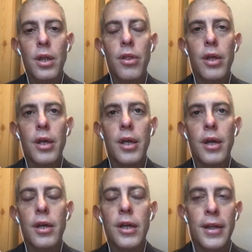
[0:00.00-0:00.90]

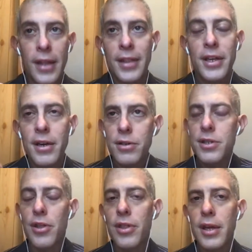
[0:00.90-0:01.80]
here's
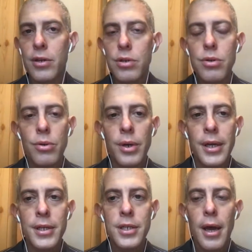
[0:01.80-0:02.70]
the thing too:
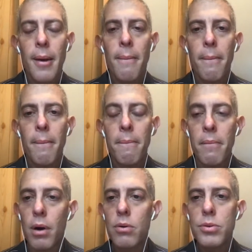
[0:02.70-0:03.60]
is
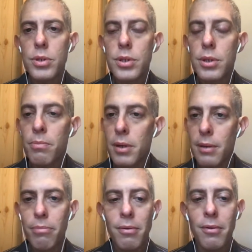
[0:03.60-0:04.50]
most
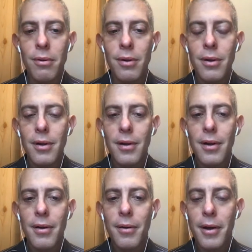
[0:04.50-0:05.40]
people,
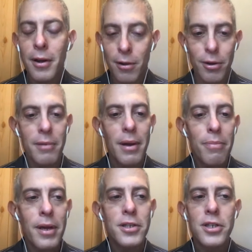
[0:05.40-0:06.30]
including my
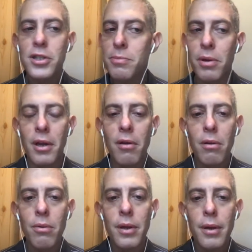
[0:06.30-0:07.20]
patients, but
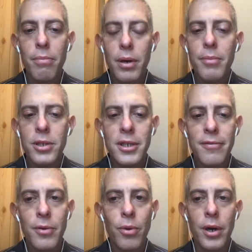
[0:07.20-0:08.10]
including pretty much
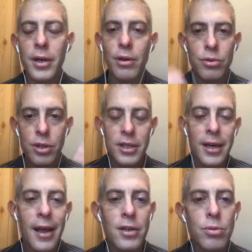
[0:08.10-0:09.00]
everyone, just in
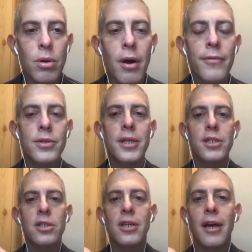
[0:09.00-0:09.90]
casual
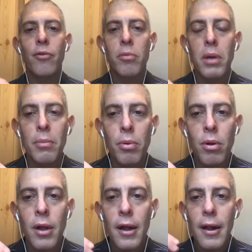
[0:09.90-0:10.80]
conversations with
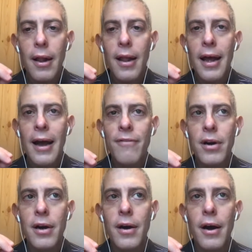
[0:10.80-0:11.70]
people, have
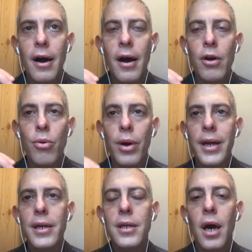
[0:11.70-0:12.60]
a
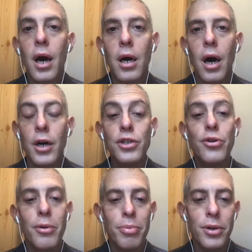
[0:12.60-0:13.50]
great
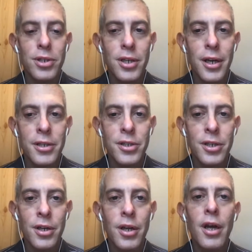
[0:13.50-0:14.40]

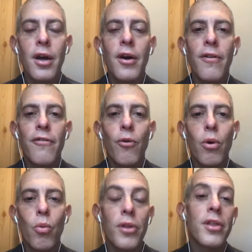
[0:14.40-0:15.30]
underappreciation
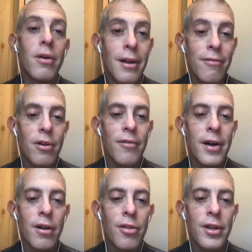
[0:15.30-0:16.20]
for what their level of
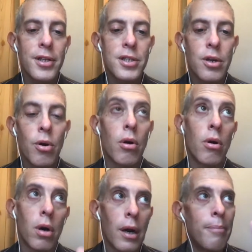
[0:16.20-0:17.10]
health is.
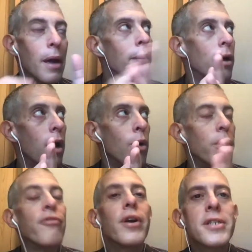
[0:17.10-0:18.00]
I'll
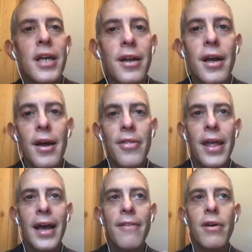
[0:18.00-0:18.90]
rephrase that.
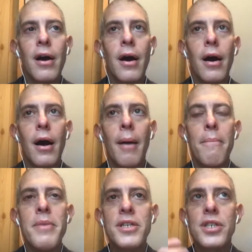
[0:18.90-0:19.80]
They have um,